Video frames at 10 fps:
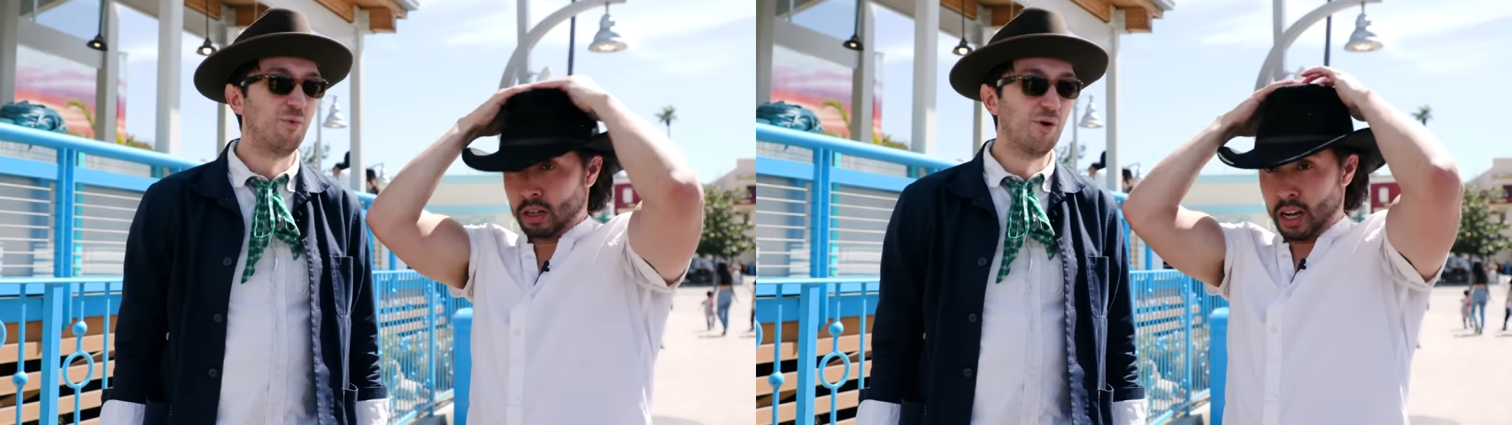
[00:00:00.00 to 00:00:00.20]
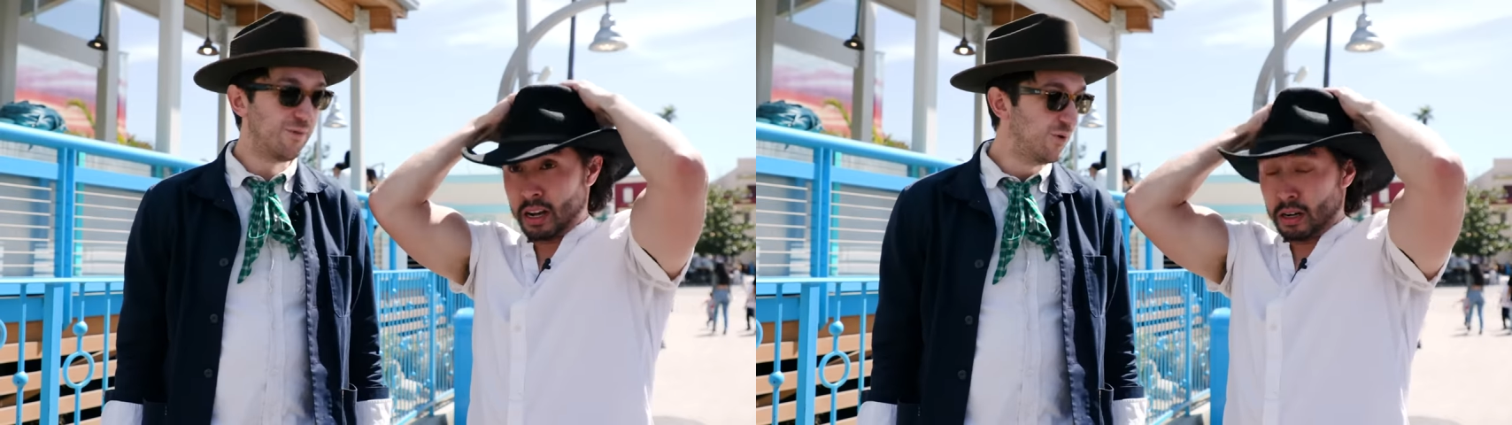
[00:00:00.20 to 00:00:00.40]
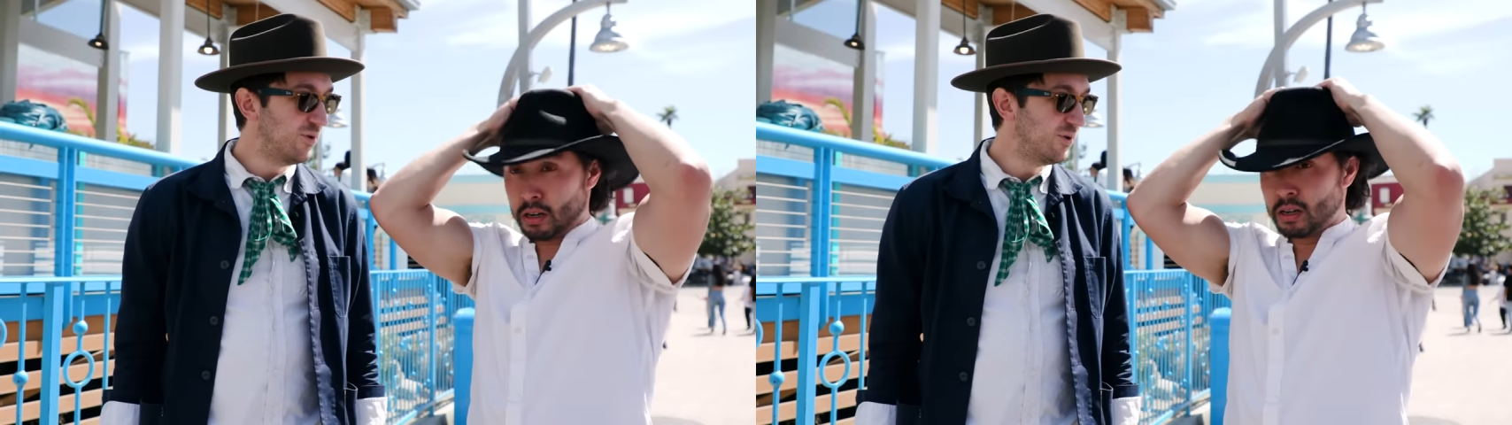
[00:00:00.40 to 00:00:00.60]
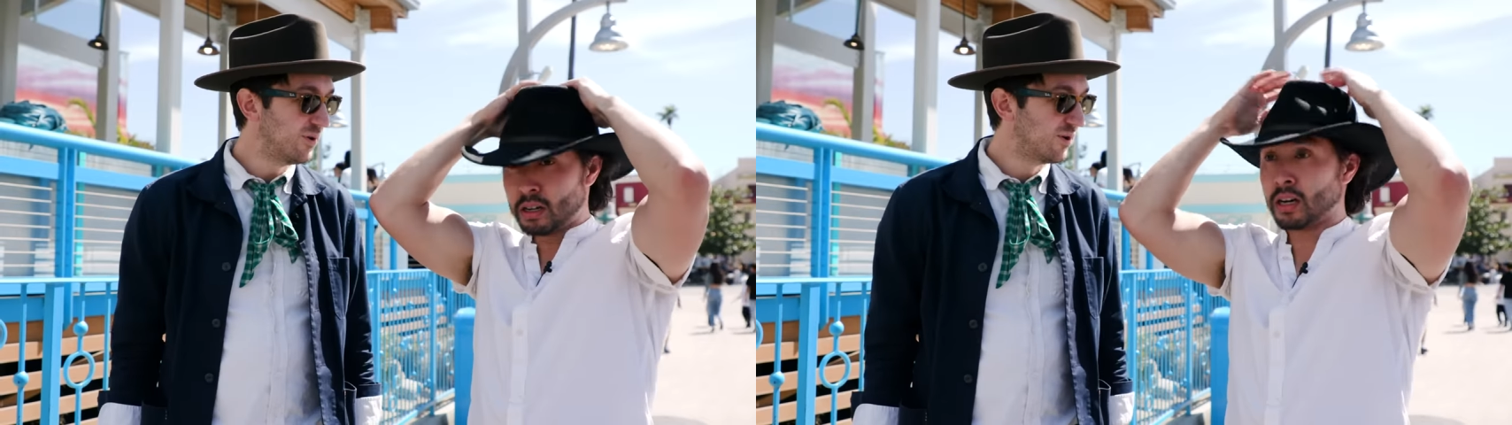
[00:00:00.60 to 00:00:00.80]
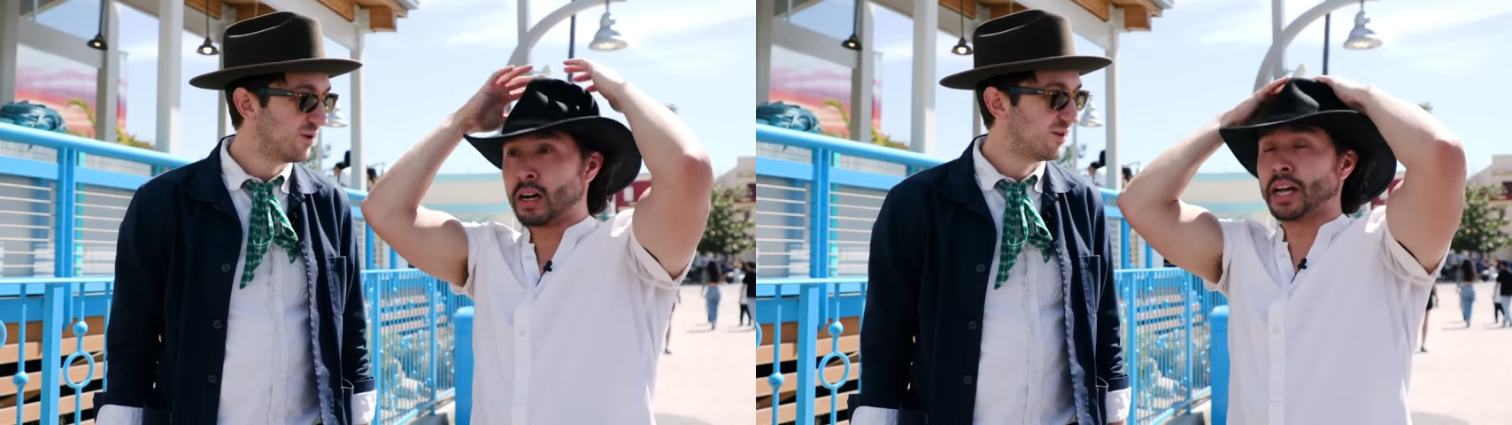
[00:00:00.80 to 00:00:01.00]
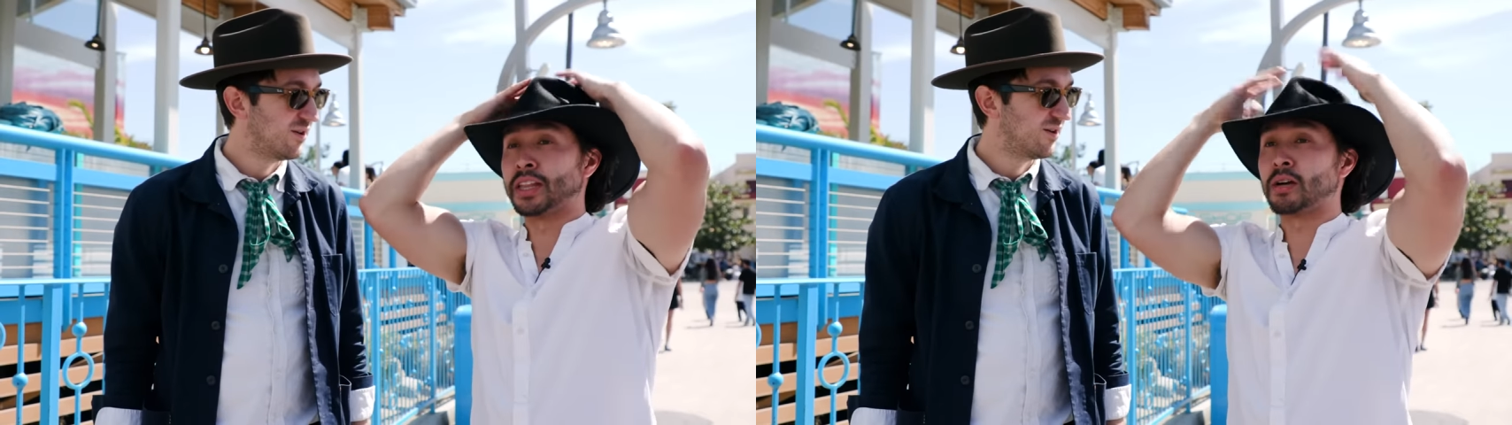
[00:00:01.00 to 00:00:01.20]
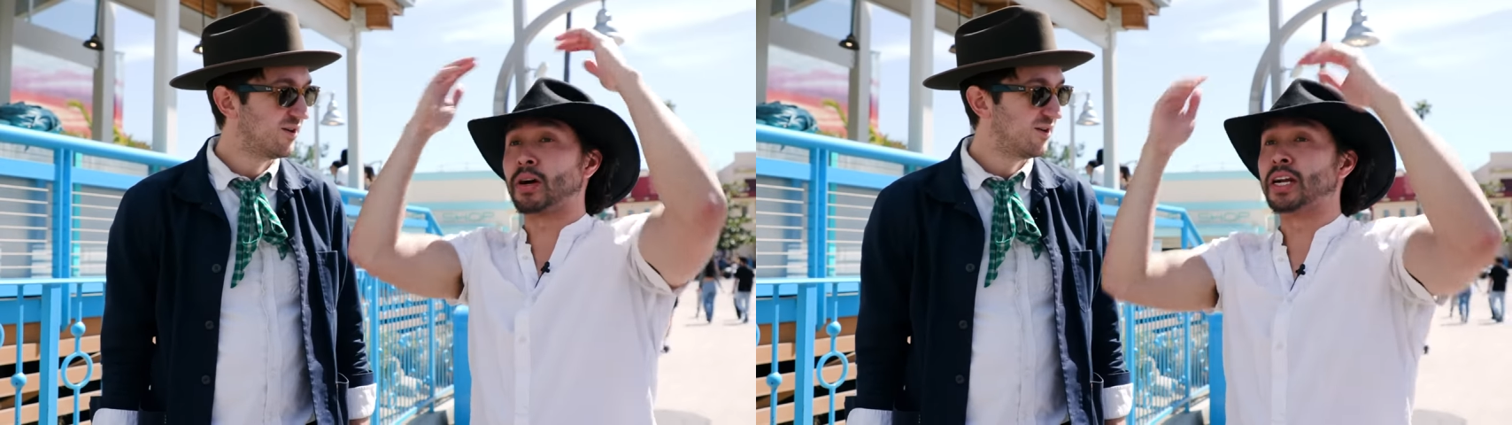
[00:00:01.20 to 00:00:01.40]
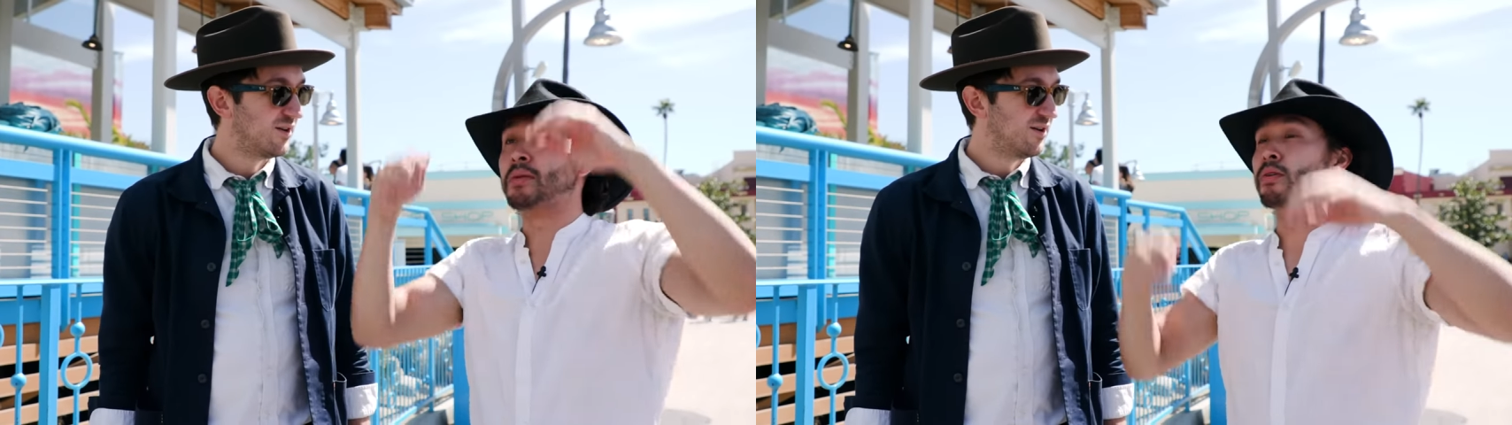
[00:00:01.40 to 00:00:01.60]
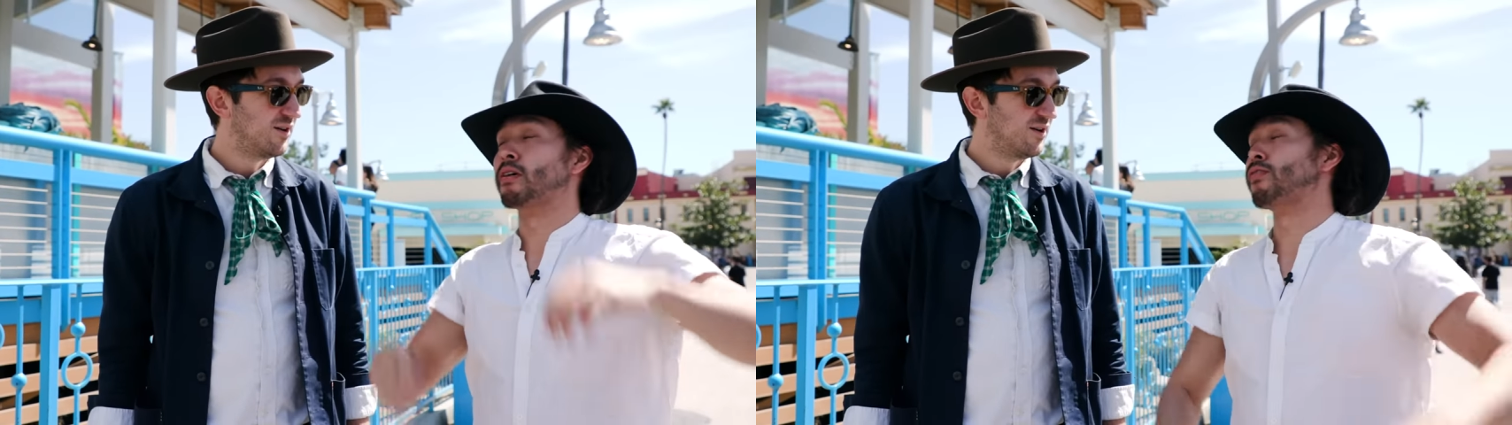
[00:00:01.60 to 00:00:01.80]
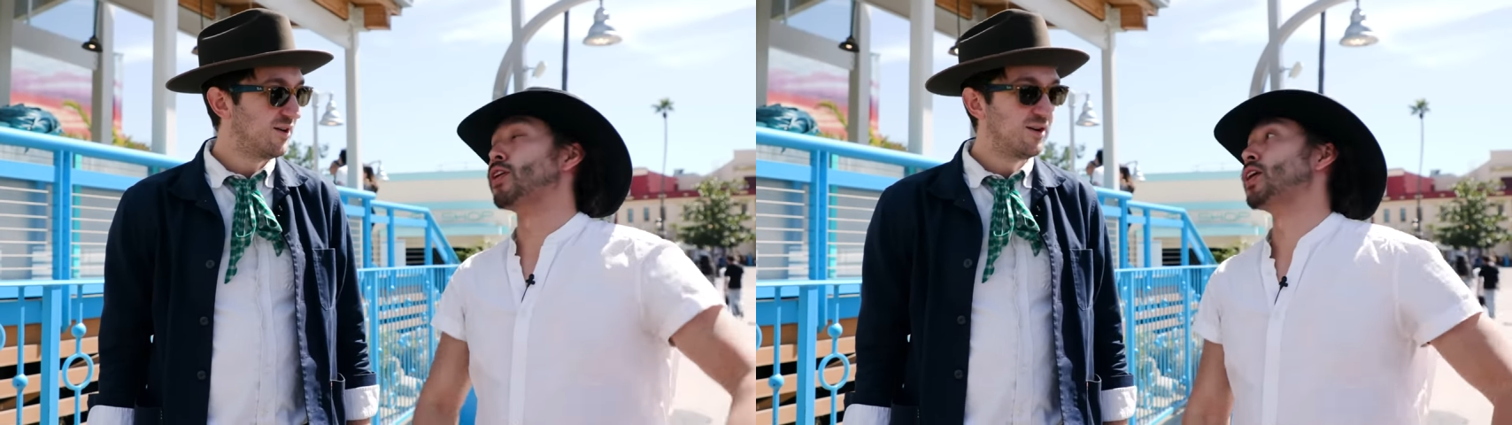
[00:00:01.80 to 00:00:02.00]
Speaker 1: More food? I think we're gonna eat
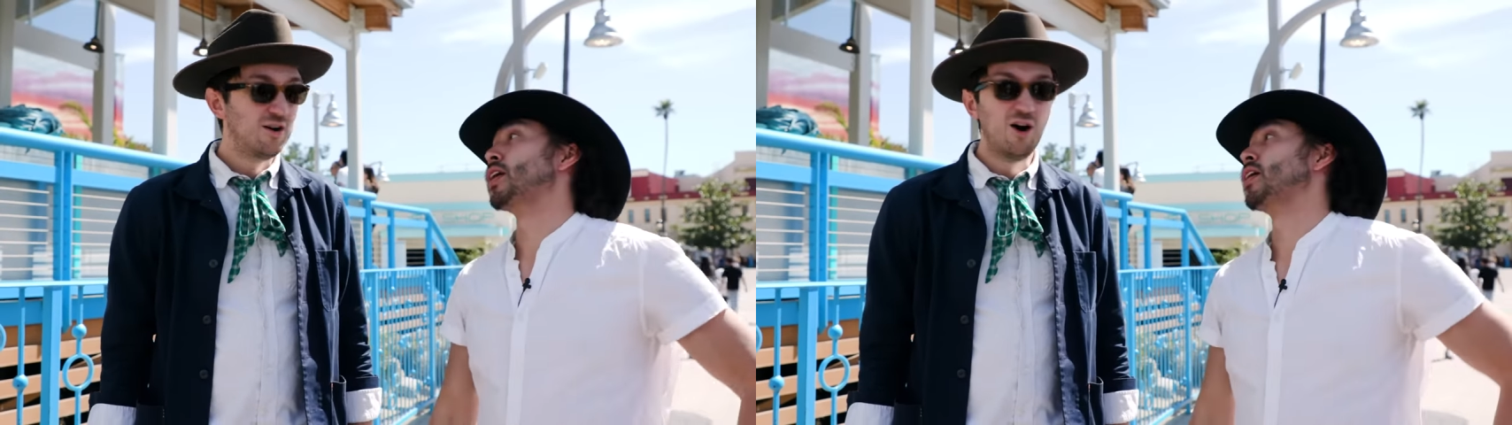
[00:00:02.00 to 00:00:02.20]
more food.